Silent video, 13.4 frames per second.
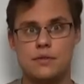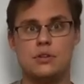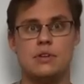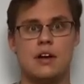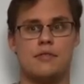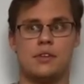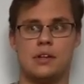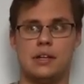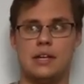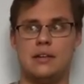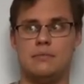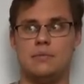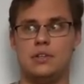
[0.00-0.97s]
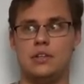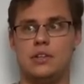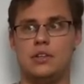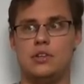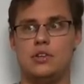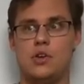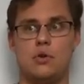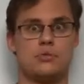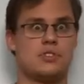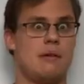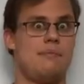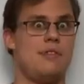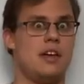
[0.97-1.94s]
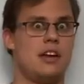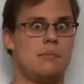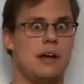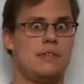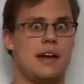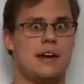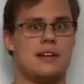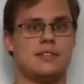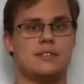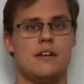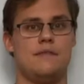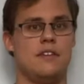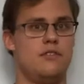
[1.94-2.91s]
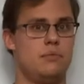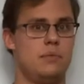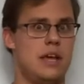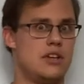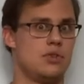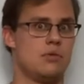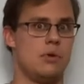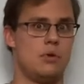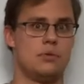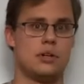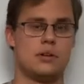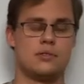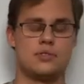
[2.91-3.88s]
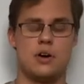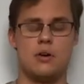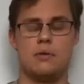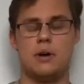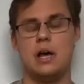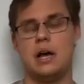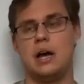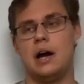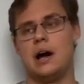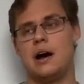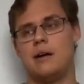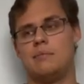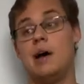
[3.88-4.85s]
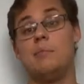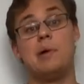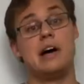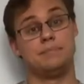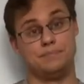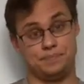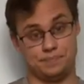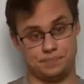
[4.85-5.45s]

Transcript: You definitely, you don't stop thinking about that kind of stuff even as you're older. So, um, but